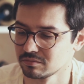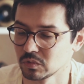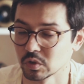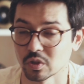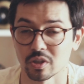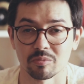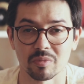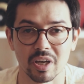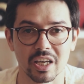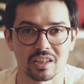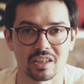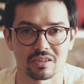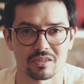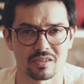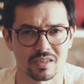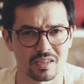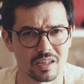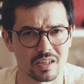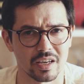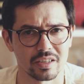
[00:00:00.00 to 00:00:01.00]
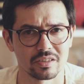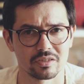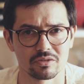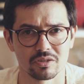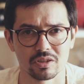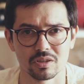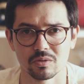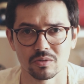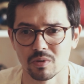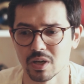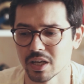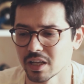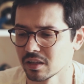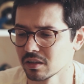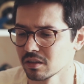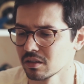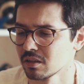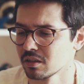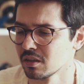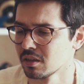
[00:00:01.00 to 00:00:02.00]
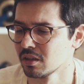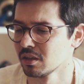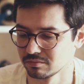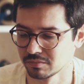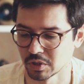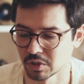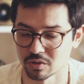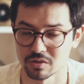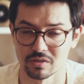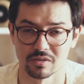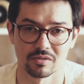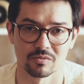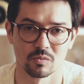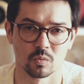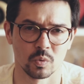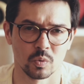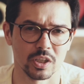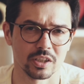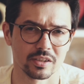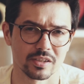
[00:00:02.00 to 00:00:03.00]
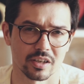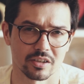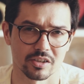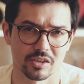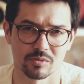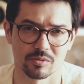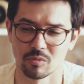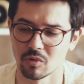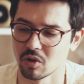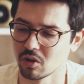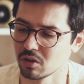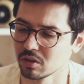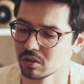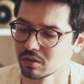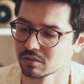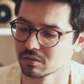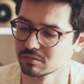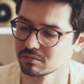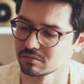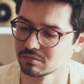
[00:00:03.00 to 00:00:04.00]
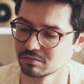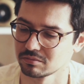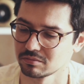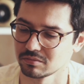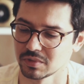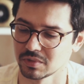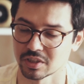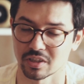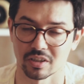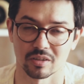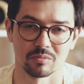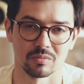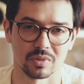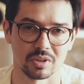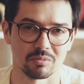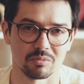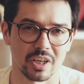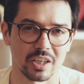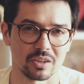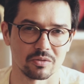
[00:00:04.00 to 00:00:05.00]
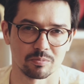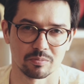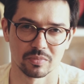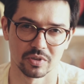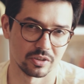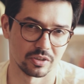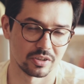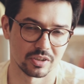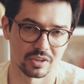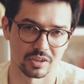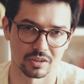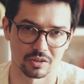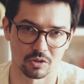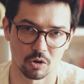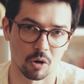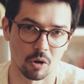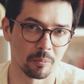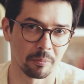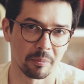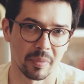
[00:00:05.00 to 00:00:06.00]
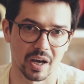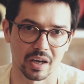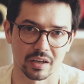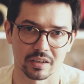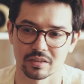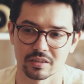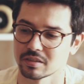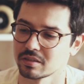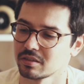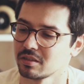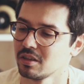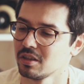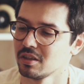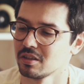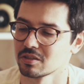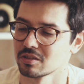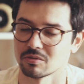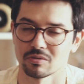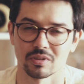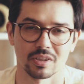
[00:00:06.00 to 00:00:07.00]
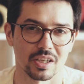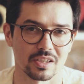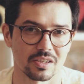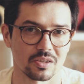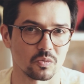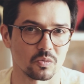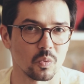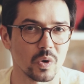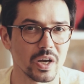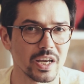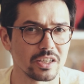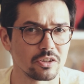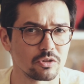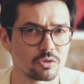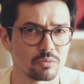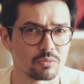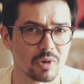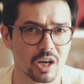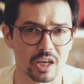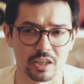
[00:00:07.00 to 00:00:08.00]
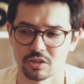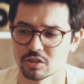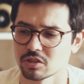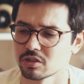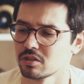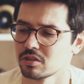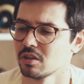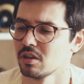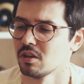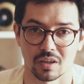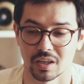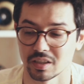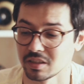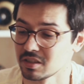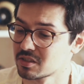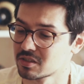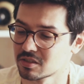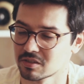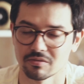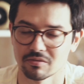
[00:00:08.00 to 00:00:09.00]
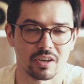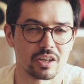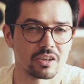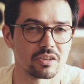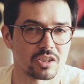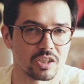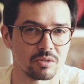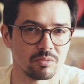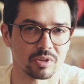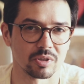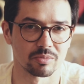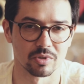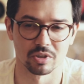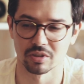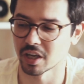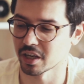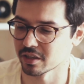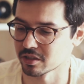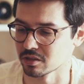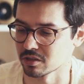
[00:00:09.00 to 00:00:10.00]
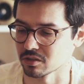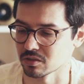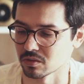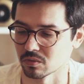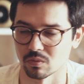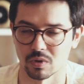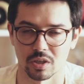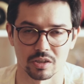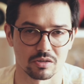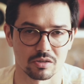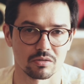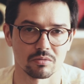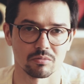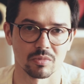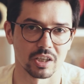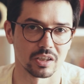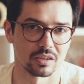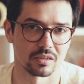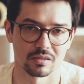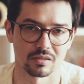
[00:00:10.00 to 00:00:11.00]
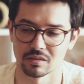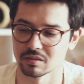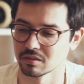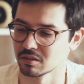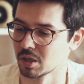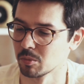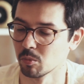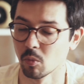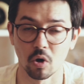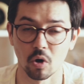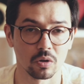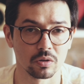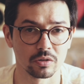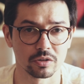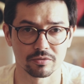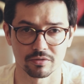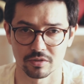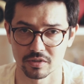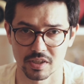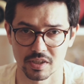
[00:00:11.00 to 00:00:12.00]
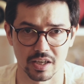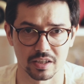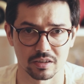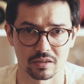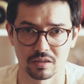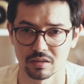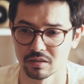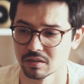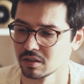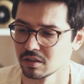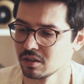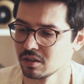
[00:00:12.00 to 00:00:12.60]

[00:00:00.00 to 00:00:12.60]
You can make it slide really well. Because wheels are small, it can be made pretty compact, so it doesn't weigh too much. And it's very cheap in production, so once you make a mold for that,